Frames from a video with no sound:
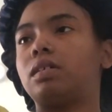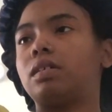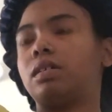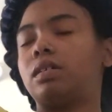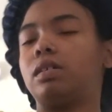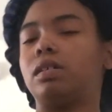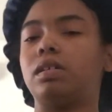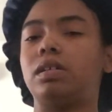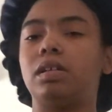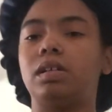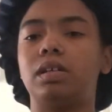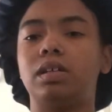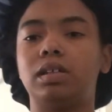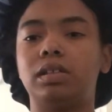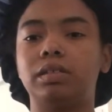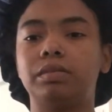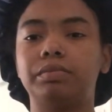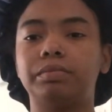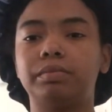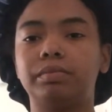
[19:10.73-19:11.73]
And
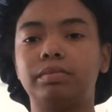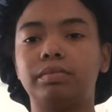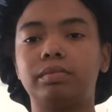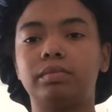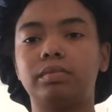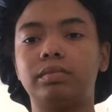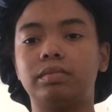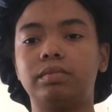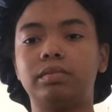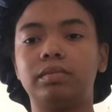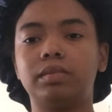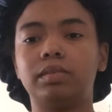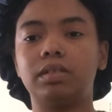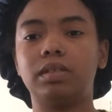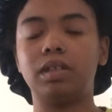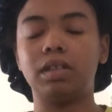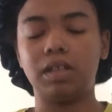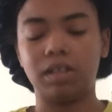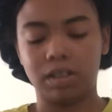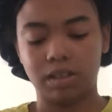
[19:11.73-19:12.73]
then
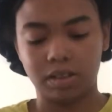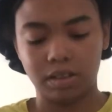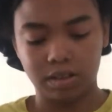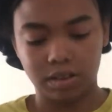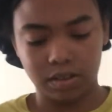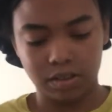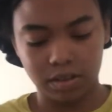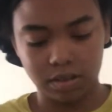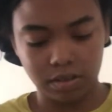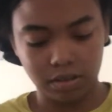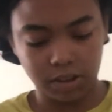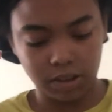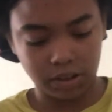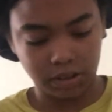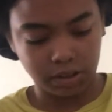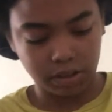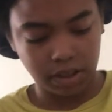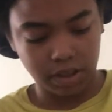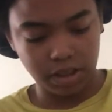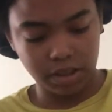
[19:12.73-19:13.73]
they were
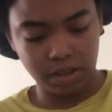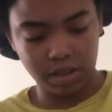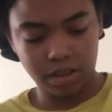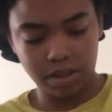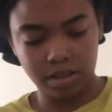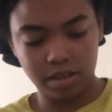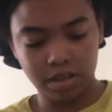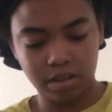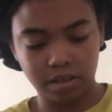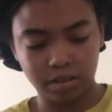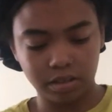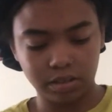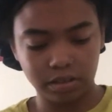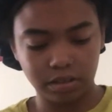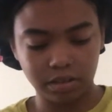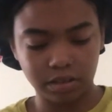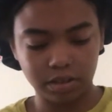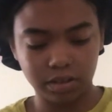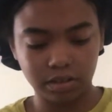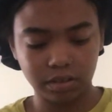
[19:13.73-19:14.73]
just like, yeah,
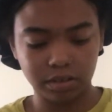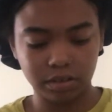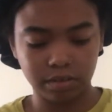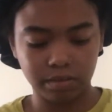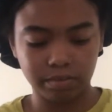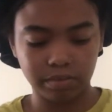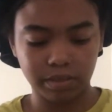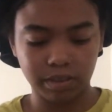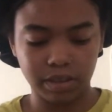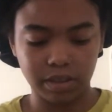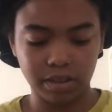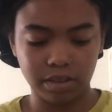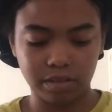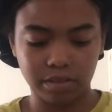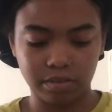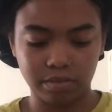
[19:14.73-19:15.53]
that's what I'm like,